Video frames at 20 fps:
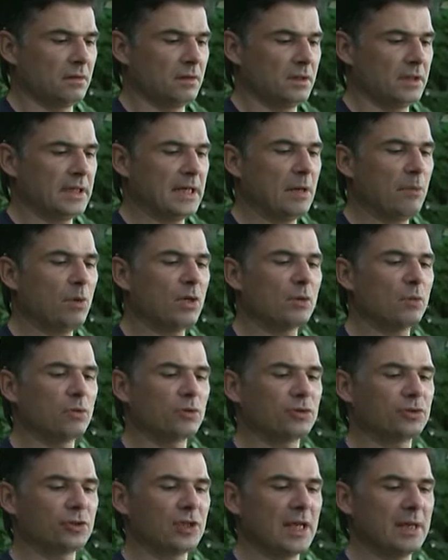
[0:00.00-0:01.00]
Okay, I wonder
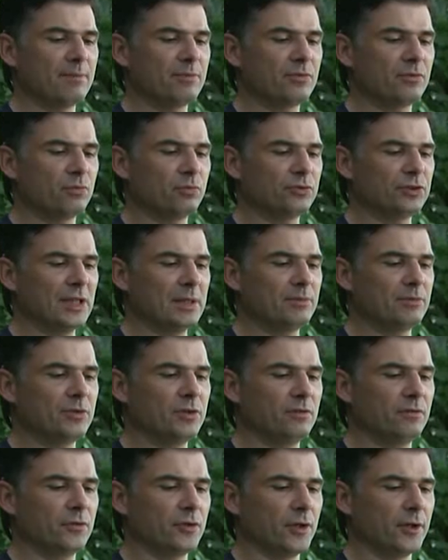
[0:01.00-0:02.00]
what shapes
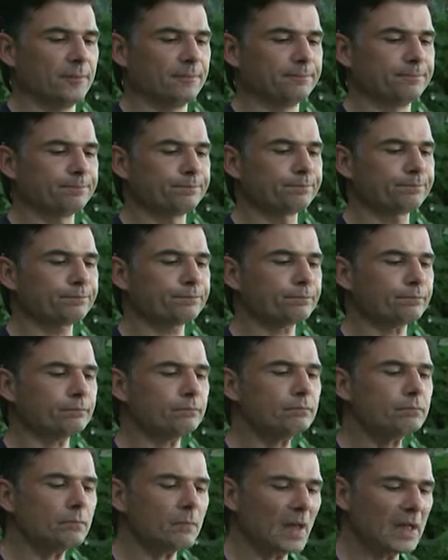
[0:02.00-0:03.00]
you've got.
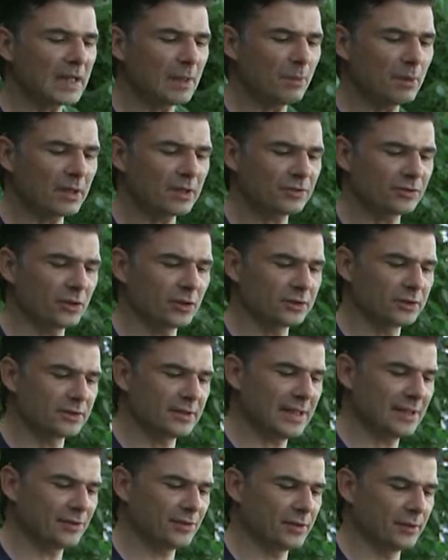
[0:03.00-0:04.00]
And then we're going to start to
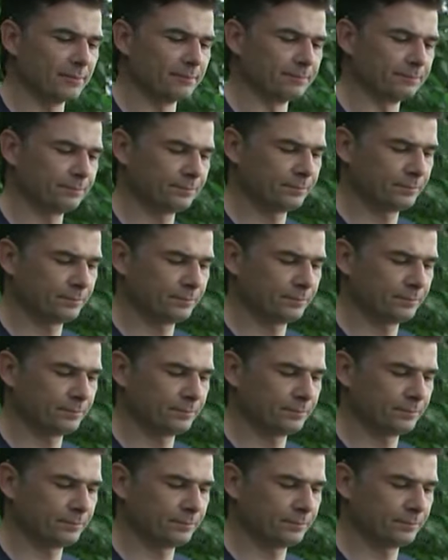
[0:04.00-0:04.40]
test them.